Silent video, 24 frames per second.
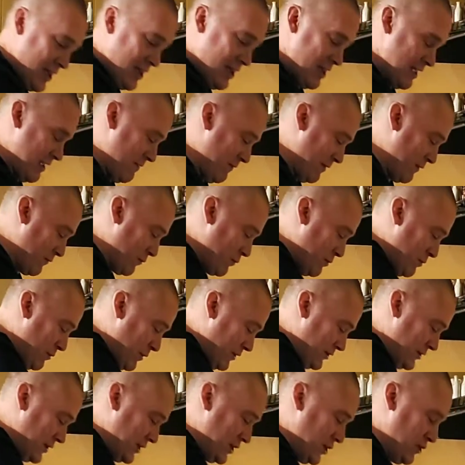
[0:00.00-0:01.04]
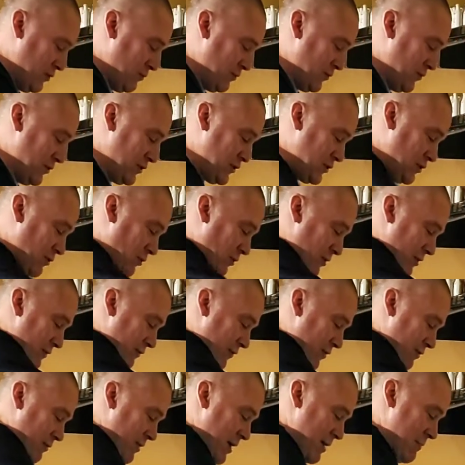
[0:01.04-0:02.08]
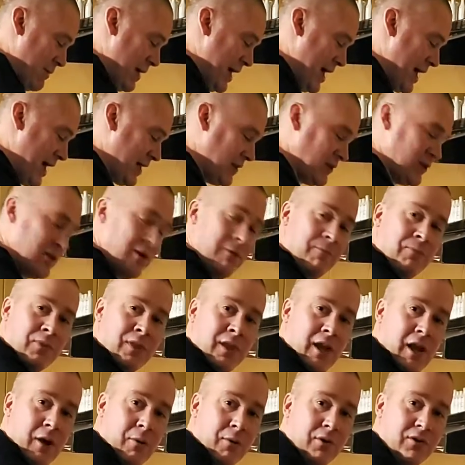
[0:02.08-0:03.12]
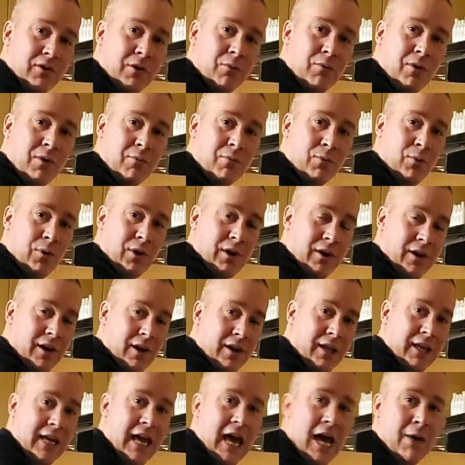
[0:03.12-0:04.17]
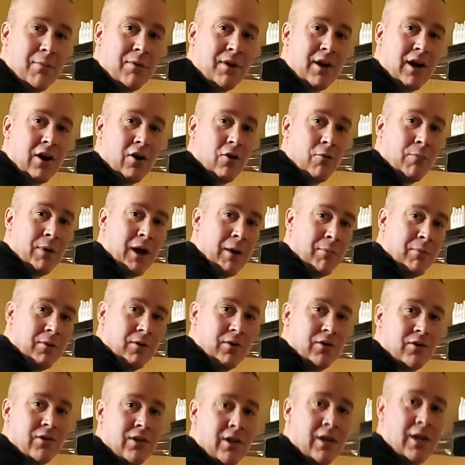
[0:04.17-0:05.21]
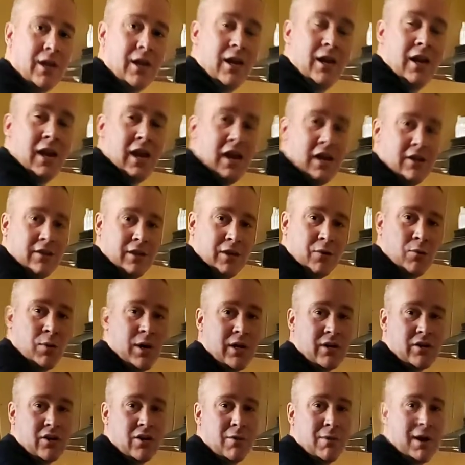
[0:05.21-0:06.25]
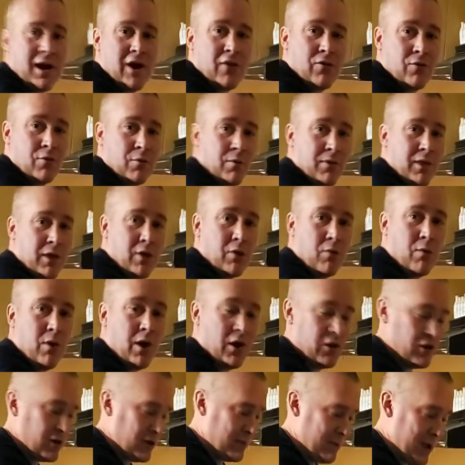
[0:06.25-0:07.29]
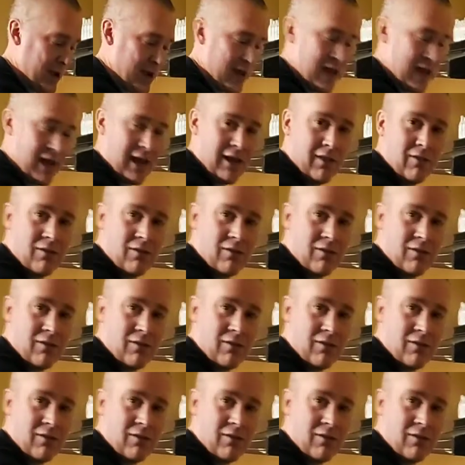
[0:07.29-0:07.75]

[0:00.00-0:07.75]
If everyone wants a humorous story from my past, I was at one point cutting habanero peppers and then went to the bathroom without washing my hands.